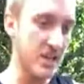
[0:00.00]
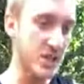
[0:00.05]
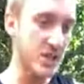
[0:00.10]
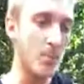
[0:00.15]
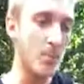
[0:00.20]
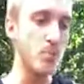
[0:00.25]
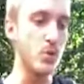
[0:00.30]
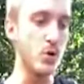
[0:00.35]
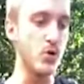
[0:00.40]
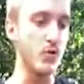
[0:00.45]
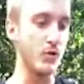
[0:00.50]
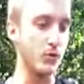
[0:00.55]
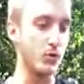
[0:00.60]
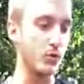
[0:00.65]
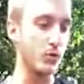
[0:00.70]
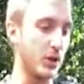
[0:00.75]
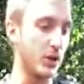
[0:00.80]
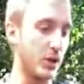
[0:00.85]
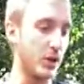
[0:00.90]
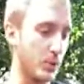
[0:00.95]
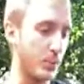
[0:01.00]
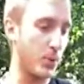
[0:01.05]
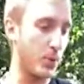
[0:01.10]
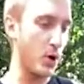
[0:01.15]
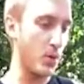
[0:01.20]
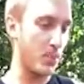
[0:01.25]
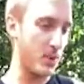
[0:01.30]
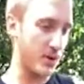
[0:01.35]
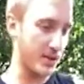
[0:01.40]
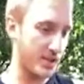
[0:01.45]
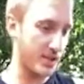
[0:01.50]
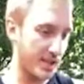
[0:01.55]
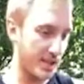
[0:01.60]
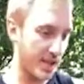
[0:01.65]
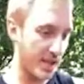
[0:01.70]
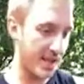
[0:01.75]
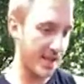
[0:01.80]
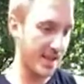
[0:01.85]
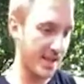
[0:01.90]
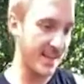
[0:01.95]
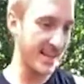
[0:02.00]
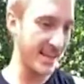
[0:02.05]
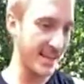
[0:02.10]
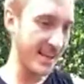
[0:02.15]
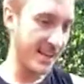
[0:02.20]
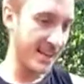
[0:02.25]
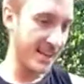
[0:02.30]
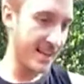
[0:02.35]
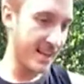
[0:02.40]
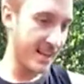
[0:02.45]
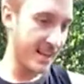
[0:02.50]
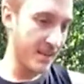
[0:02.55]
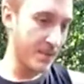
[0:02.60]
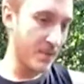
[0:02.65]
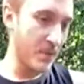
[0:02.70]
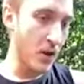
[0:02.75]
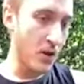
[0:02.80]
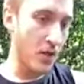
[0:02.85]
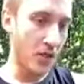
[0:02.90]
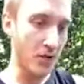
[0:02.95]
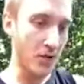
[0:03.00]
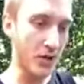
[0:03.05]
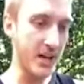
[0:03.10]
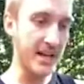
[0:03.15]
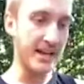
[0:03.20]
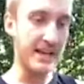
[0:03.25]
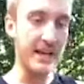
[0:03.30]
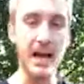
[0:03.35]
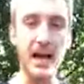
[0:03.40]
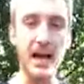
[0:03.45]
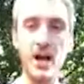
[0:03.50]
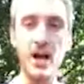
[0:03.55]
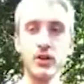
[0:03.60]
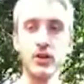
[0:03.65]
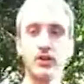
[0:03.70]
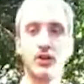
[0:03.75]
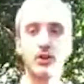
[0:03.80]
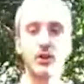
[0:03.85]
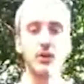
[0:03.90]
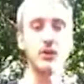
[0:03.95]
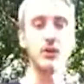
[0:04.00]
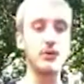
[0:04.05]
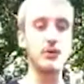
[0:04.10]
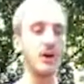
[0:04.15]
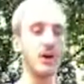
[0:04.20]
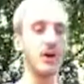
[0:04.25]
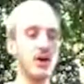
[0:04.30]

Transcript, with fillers: So move with really good purpose. Three, two,